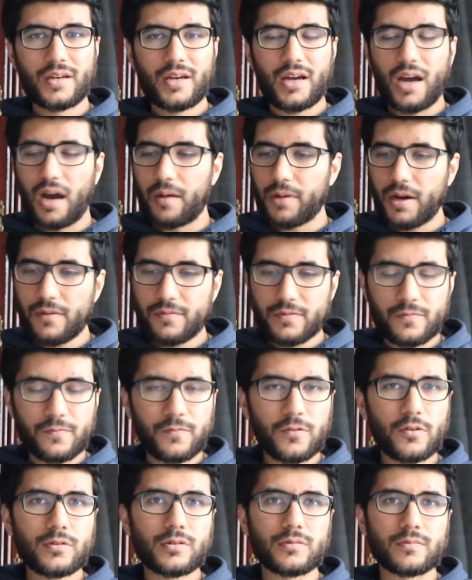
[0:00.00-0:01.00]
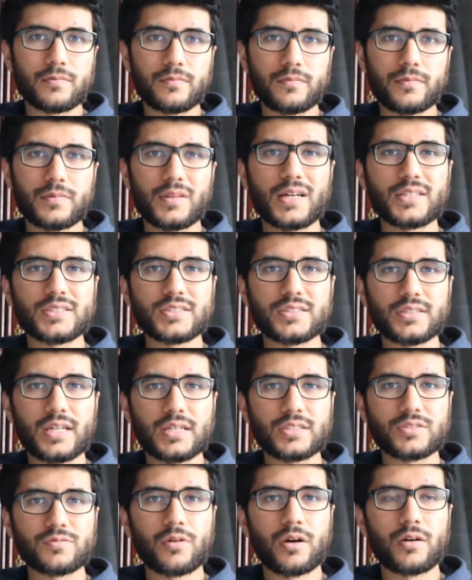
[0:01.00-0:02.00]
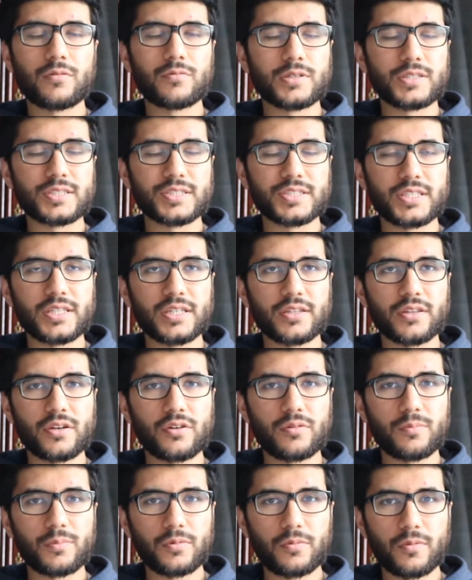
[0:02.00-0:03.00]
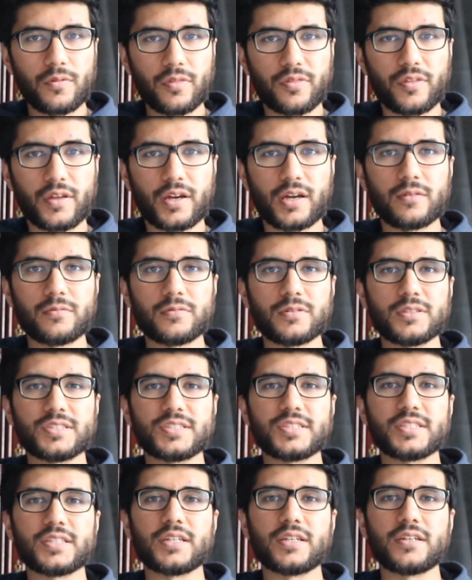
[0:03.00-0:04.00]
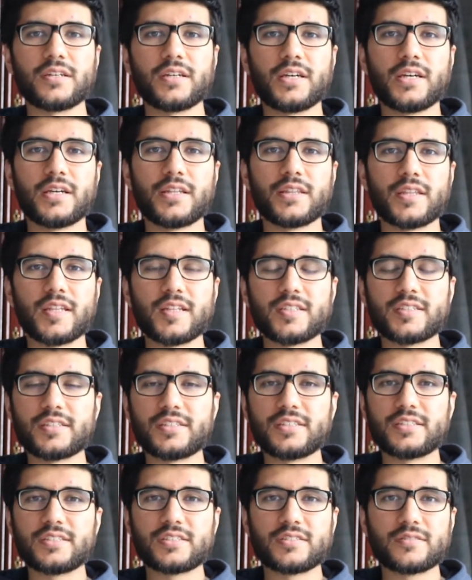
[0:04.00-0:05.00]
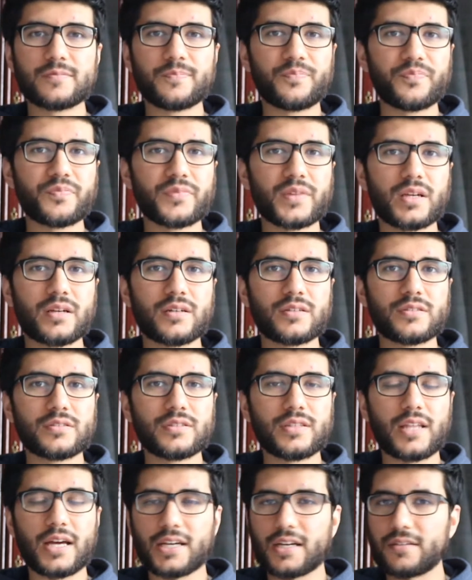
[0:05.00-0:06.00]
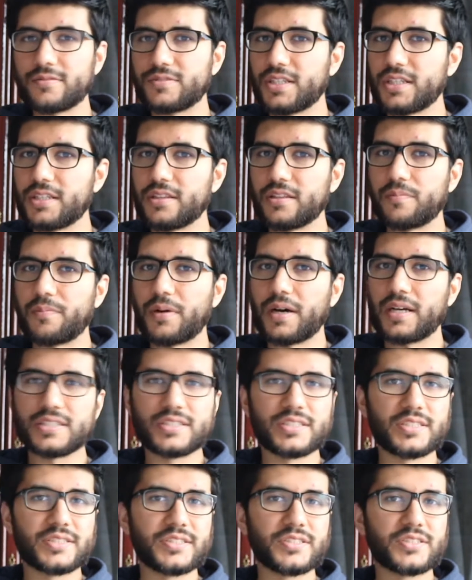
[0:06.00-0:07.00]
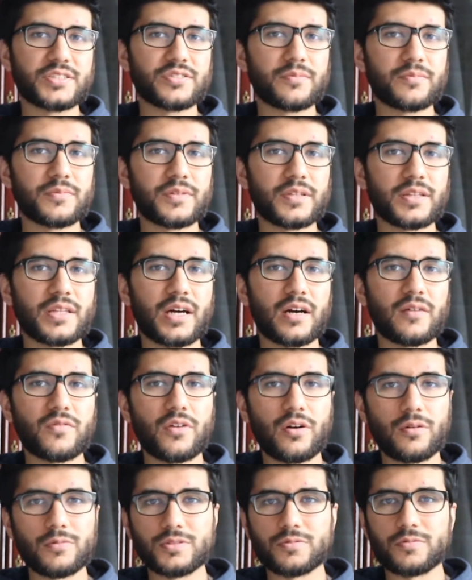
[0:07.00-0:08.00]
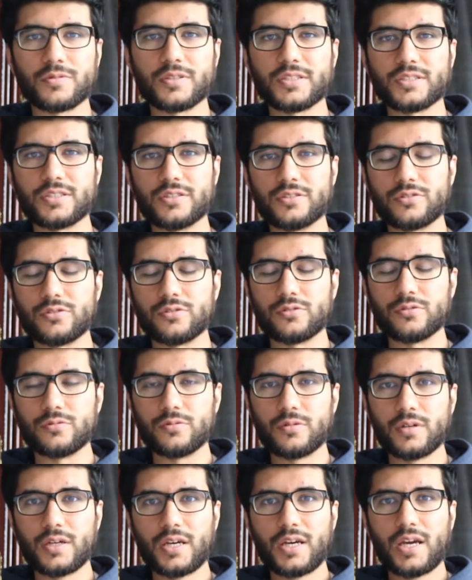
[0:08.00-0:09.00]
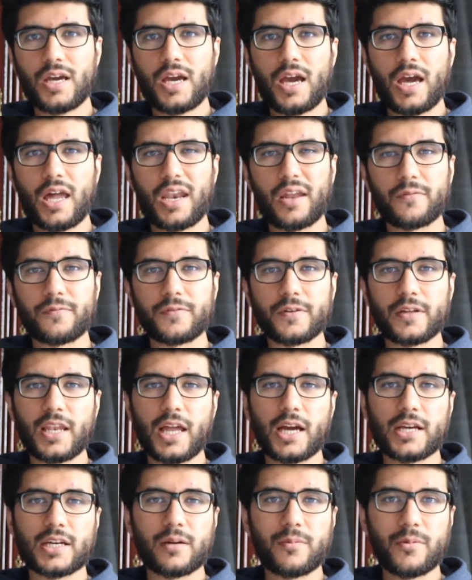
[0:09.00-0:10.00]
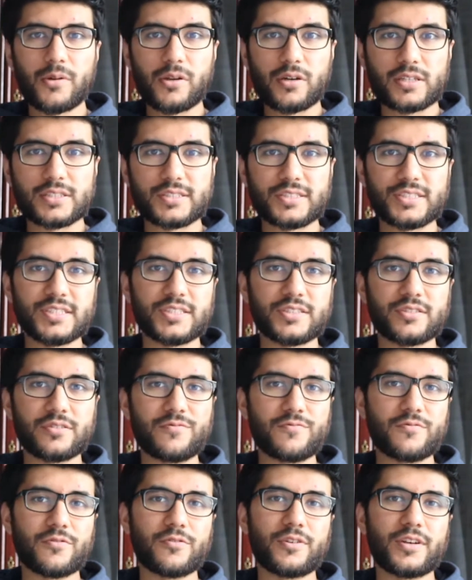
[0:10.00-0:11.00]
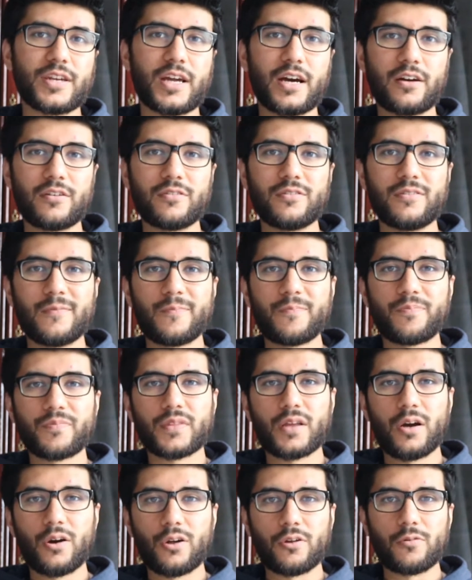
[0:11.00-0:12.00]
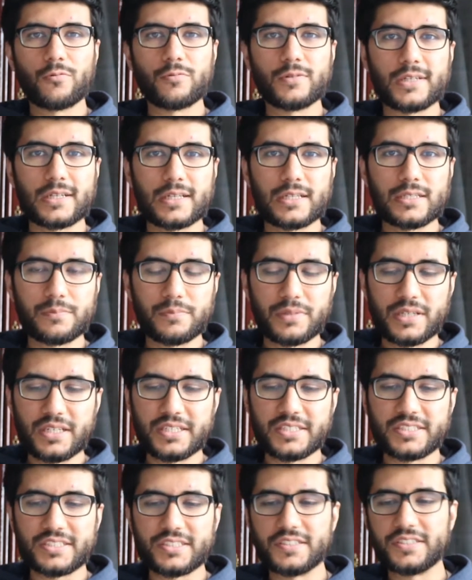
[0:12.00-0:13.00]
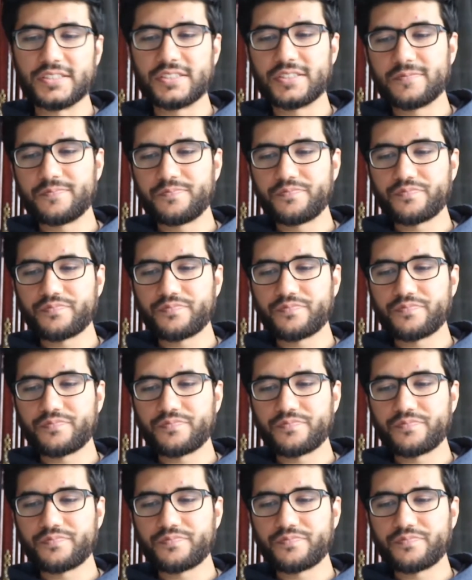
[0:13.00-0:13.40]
having fun. That's what I want to say. The number one thing I want to say. This is, like I've said in the past, this is something that I've always wanted to do, and I feel like I'm on a consistent run now, on a weekly basis.